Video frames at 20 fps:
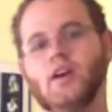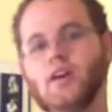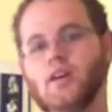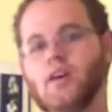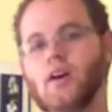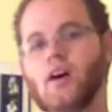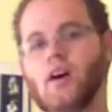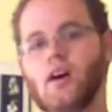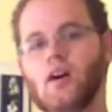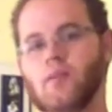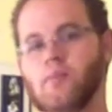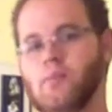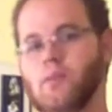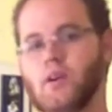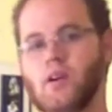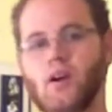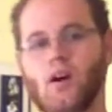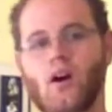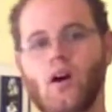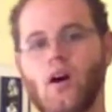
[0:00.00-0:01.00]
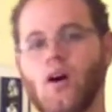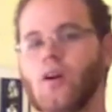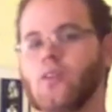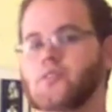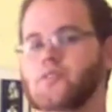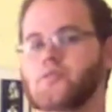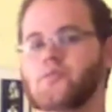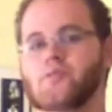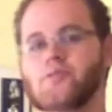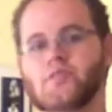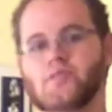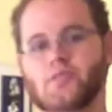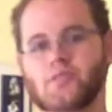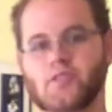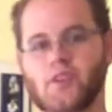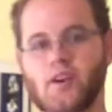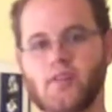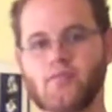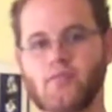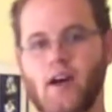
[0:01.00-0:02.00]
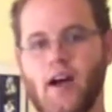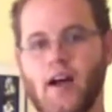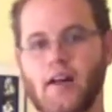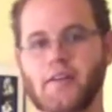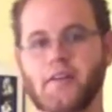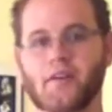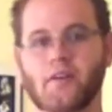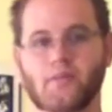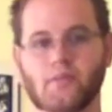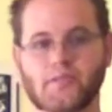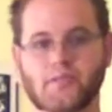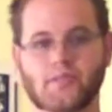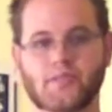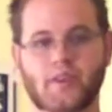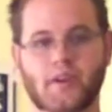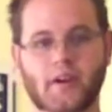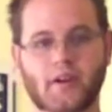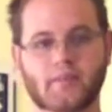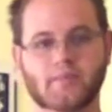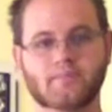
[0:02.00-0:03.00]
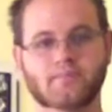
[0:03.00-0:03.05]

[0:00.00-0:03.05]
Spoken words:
All sorts of stuff. I know it's there.